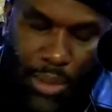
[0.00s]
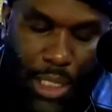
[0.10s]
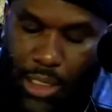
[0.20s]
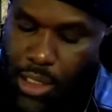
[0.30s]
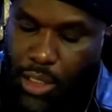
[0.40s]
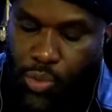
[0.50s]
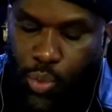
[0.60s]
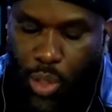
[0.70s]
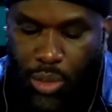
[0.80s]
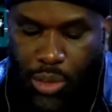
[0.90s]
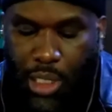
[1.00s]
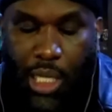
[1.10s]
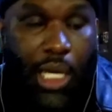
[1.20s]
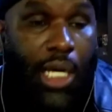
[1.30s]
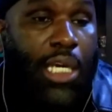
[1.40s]
It just works.
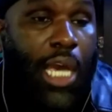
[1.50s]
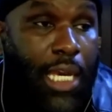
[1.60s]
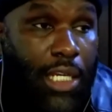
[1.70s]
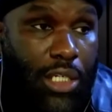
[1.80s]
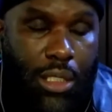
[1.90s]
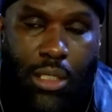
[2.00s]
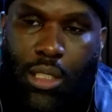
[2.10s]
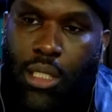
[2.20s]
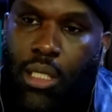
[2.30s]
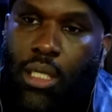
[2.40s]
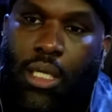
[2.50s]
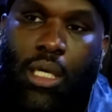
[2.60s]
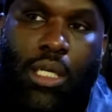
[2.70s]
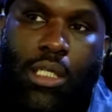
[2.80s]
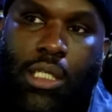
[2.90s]
Occasions.
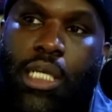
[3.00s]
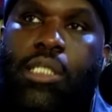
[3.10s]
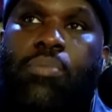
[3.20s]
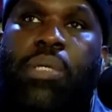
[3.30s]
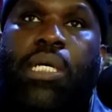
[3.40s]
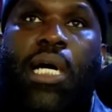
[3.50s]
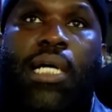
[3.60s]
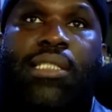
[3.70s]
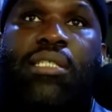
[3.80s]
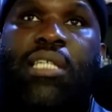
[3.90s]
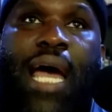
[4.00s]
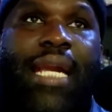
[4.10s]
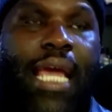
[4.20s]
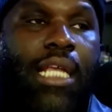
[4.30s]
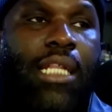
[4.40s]
This, because it's not
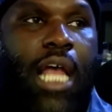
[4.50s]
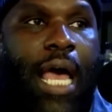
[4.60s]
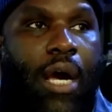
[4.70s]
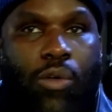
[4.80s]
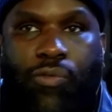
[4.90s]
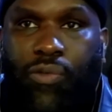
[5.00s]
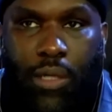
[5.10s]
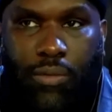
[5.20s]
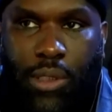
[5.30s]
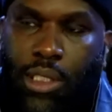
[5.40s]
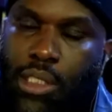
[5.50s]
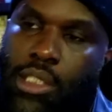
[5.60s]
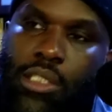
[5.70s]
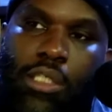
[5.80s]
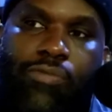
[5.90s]
a loud fragrance, this
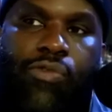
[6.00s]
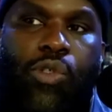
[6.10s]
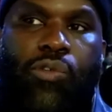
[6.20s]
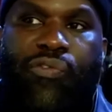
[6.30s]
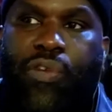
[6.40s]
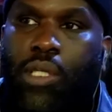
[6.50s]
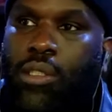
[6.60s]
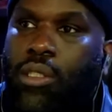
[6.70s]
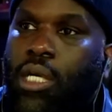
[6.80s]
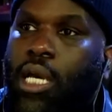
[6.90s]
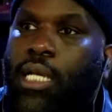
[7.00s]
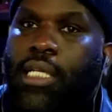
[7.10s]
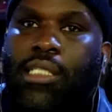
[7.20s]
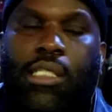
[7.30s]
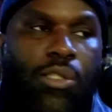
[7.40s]
isn't a room filler,
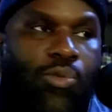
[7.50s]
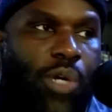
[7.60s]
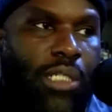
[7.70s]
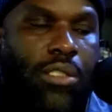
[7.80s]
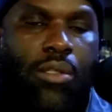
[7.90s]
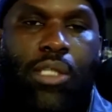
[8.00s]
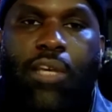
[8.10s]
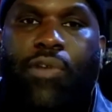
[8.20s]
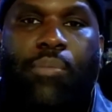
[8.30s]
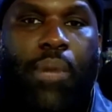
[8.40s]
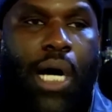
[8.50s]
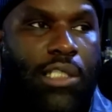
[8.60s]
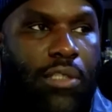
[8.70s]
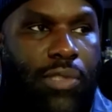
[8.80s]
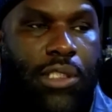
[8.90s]
this isn't one that's going to leave a
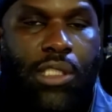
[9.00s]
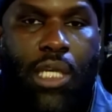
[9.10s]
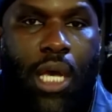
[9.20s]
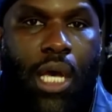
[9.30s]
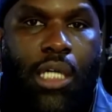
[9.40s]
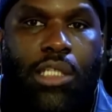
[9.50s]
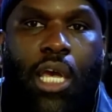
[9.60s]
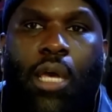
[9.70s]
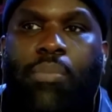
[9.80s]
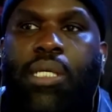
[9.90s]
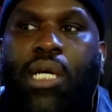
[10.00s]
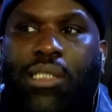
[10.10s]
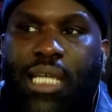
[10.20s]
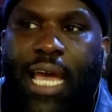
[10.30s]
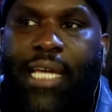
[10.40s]
monstrous sillage. Because
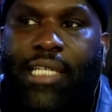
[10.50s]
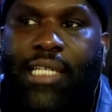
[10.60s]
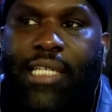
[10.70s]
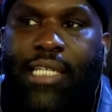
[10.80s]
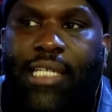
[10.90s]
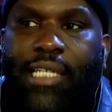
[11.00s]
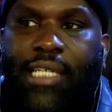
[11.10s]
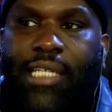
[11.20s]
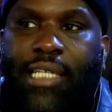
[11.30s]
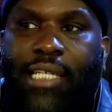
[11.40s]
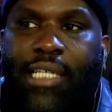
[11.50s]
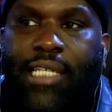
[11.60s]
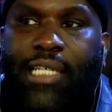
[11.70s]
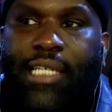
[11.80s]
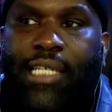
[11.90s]
it has subtleties to it,
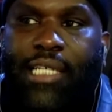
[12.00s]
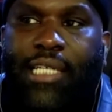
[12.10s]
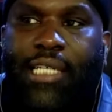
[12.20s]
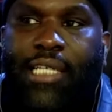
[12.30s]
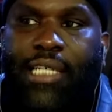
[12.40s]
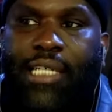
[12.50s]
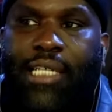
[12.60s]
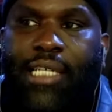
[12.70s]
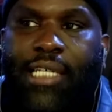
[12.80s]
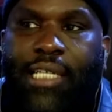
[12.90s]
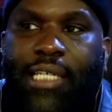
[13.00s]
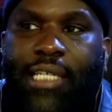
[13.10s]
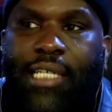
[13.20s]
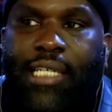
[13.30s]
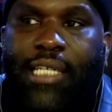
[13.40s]
I would dress this up
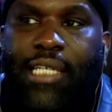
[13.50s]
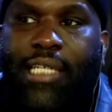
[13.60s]
formally.